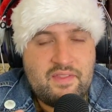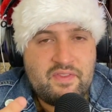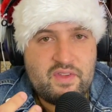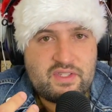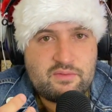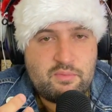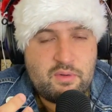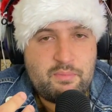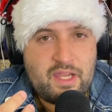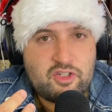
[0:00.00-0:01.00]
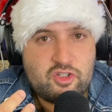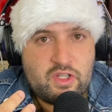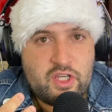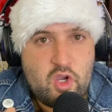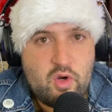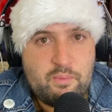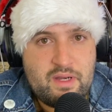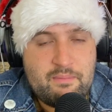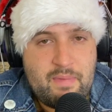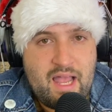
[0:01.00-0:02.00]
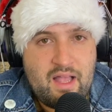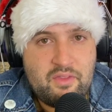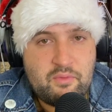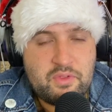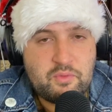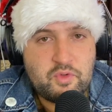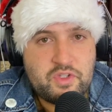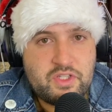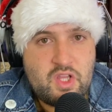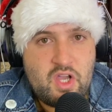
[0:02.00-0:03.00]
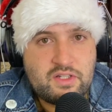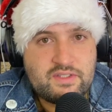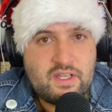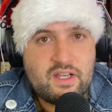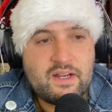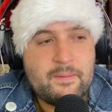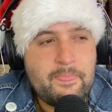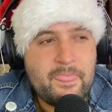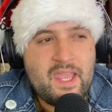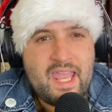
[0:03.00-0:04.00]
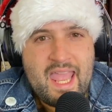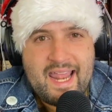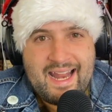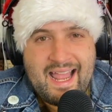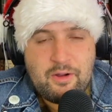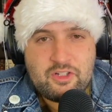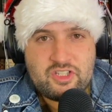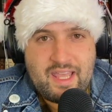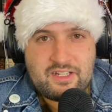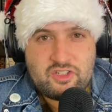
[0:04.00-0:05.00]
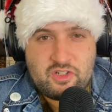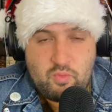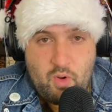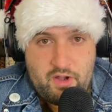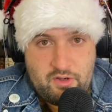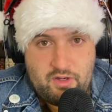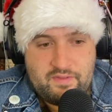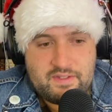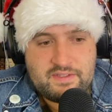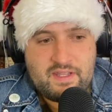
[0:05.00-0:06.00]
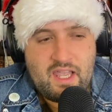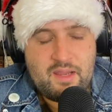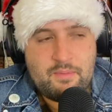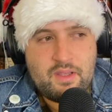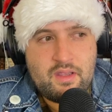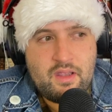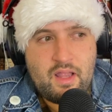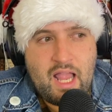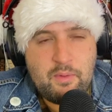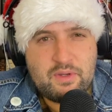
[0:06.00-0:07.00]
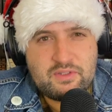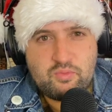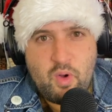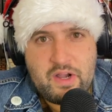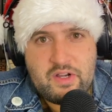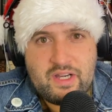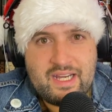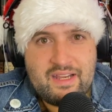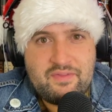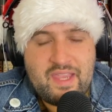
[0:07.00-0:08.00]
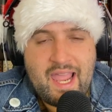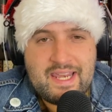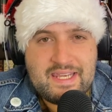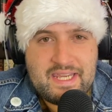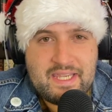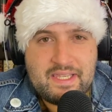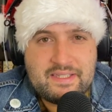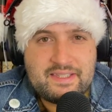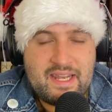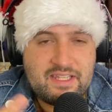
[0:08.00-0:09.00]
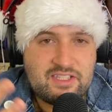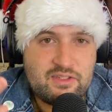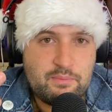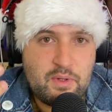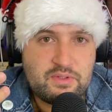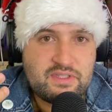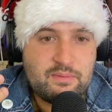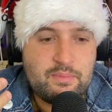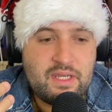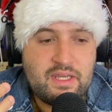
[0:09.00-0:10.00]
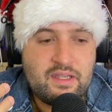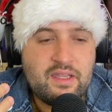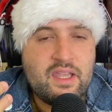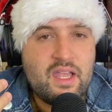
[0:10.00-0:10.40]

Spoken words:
and this perpetually open mouth with a really long tongue. And I was actually wondering this time, I was wondering if the idea is that it's supposed to be